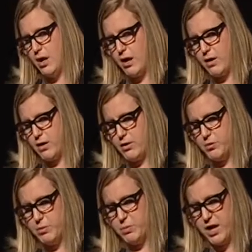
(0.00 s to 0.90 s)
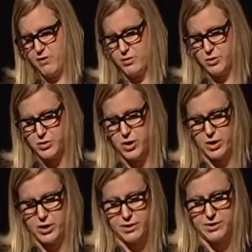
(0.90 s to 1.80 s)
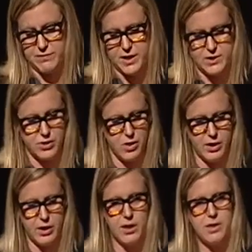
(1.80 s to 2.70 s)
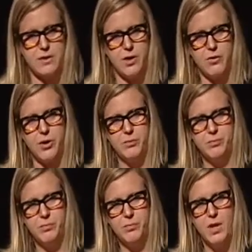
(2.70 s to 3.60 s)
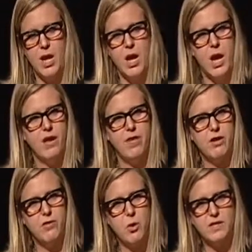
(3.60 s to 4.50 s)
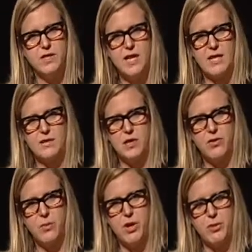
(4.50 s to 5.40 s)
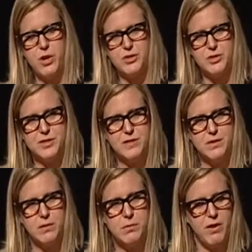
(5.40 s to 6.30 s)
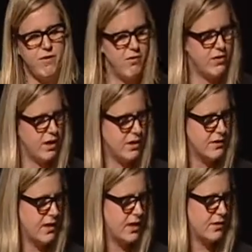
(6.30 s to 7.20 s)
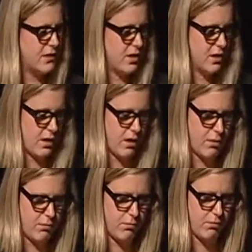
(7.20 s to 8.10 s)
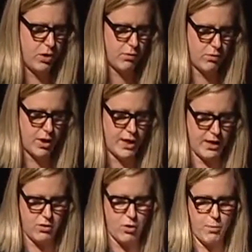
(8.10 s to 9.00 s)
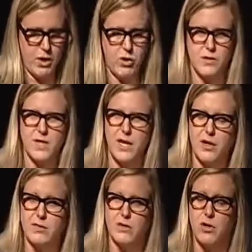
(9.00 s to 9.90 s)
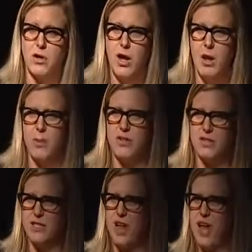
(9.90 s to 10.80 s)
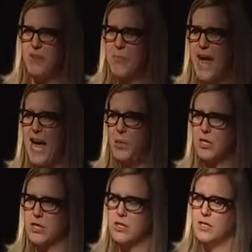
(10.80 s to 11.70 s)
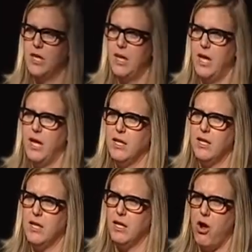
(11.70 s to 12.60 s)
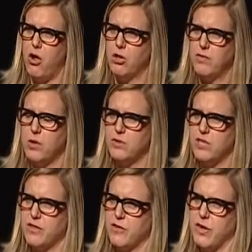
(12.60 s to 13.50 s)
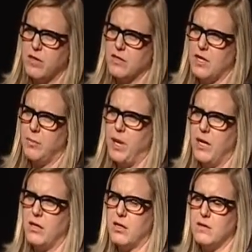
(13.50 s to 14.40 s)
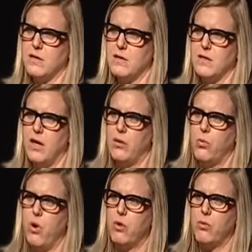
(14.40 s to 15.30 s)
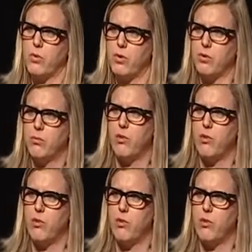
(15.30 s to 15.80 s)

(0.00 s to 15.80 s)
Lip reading: behavioral targeting, device targeting, et cetera. And then, of course, it's asking the right questions. My favorite thing to say is that, again, nobody knows the answer, but there's a lot of power in getting all of those different opinions in one room,